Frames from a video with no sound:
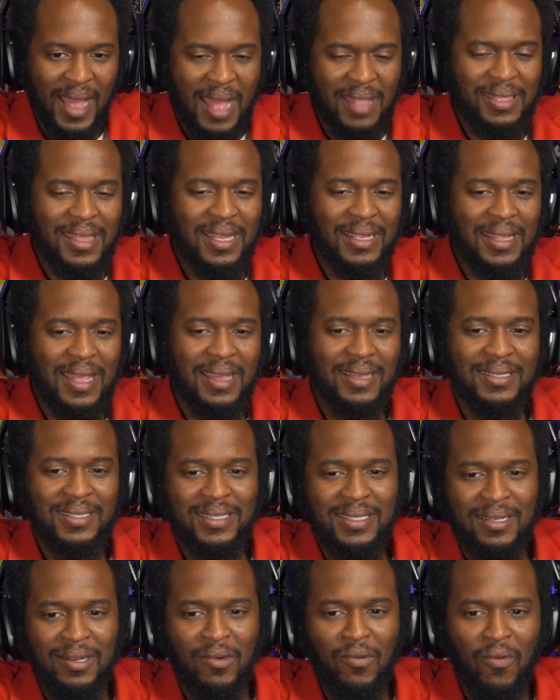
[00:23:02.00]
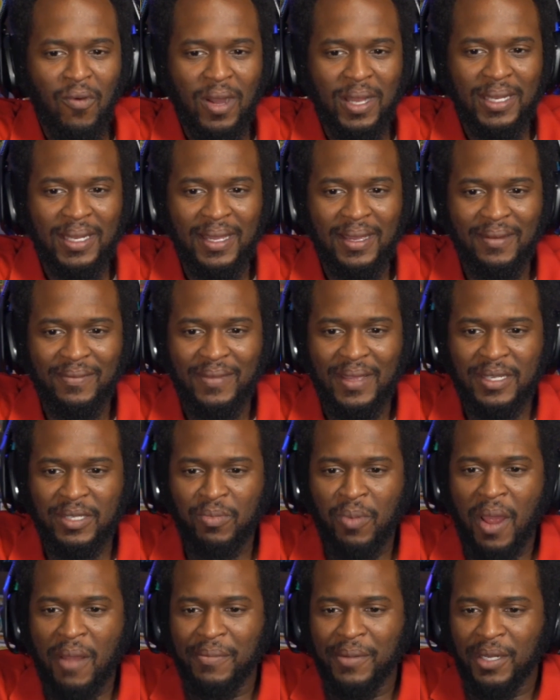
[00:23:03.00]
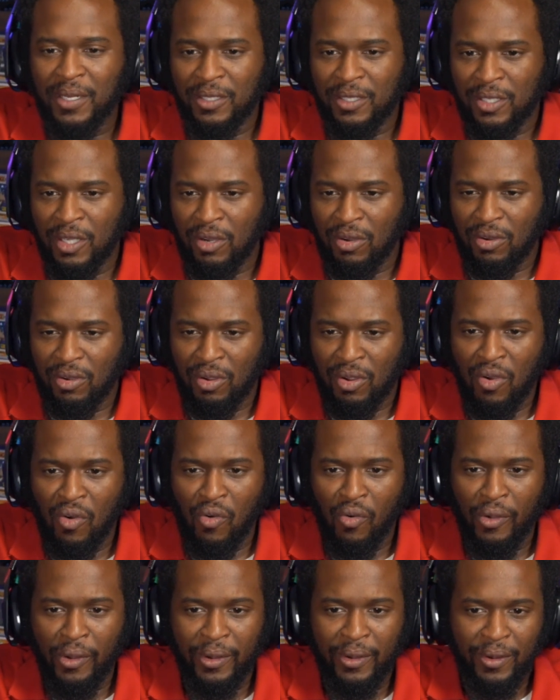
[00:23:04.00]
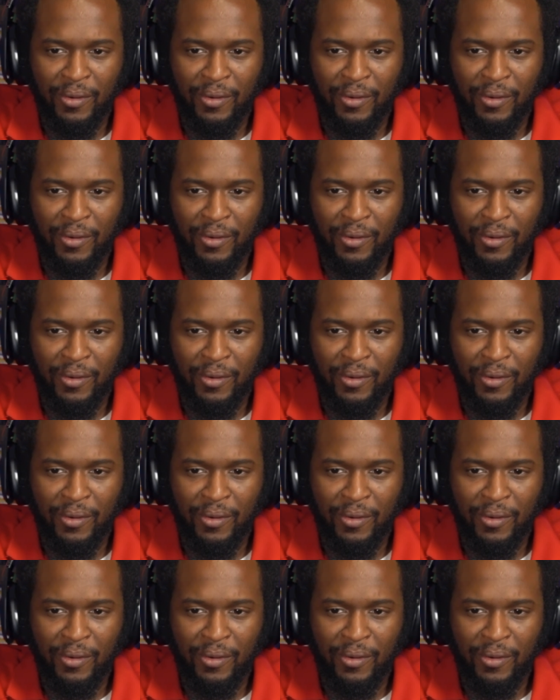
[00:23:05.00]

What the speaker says: I think there's still one left. It's probably an adult Gorn